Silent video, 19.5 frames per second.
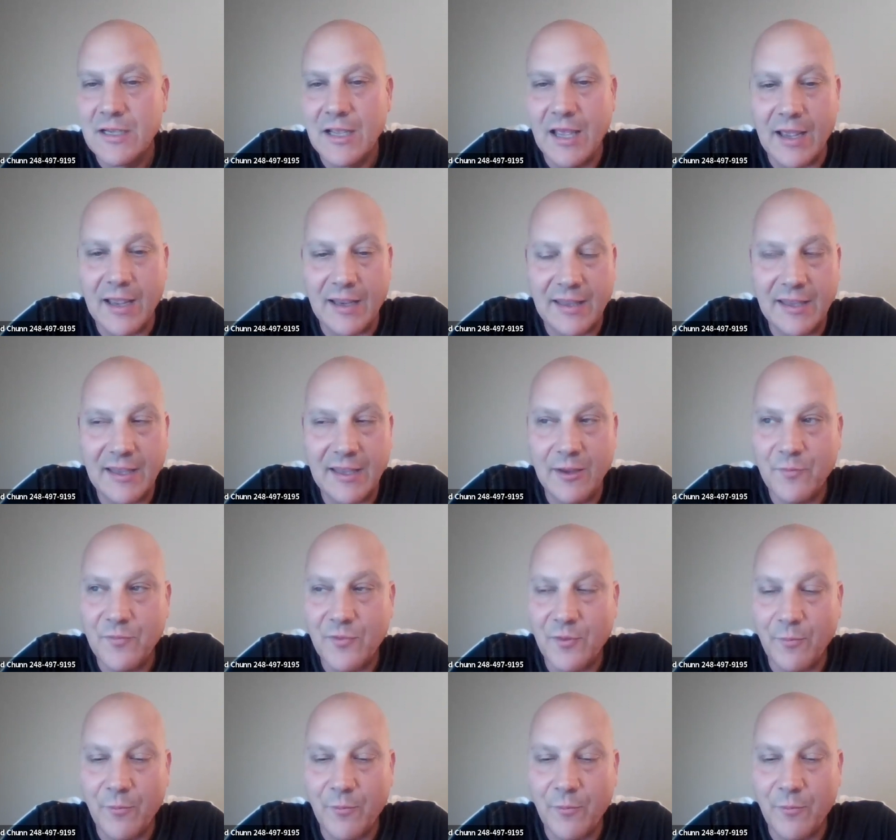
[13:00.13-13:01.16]
I keep
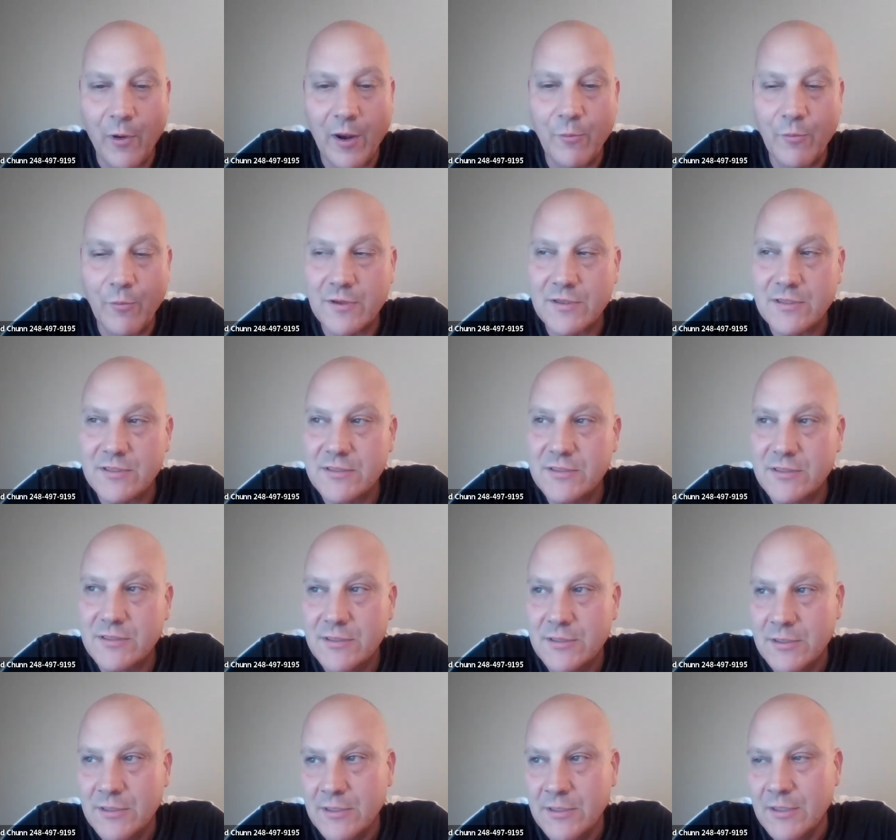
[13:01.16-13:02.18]
the great ones
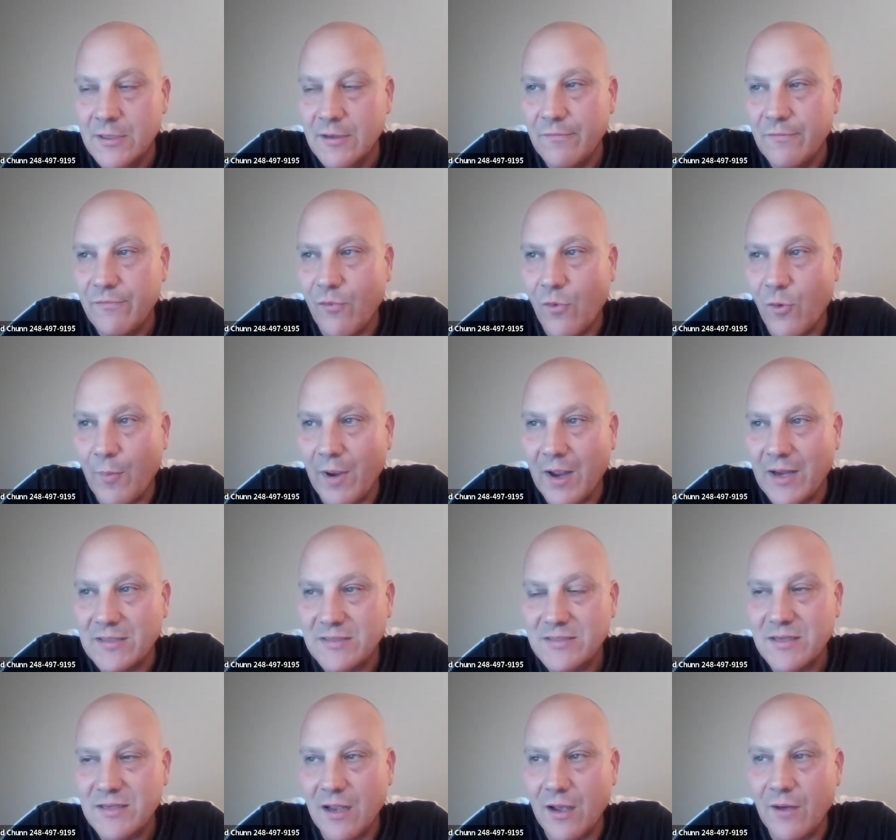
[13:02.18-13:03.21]
for
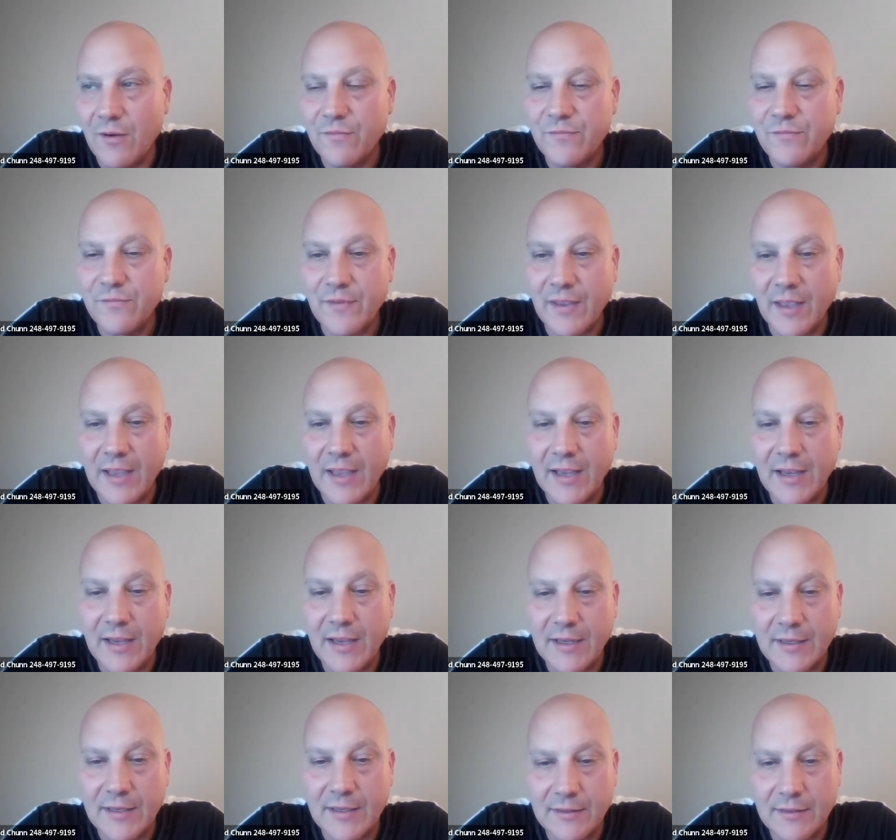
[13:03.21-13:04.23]
myself
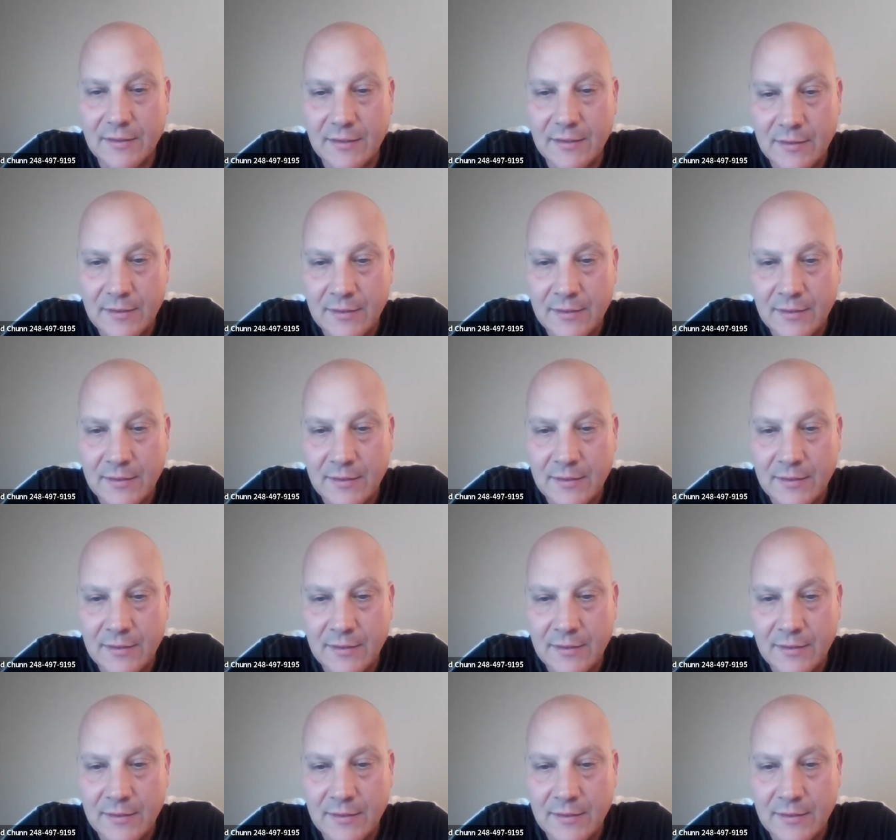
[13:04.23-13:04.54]
and,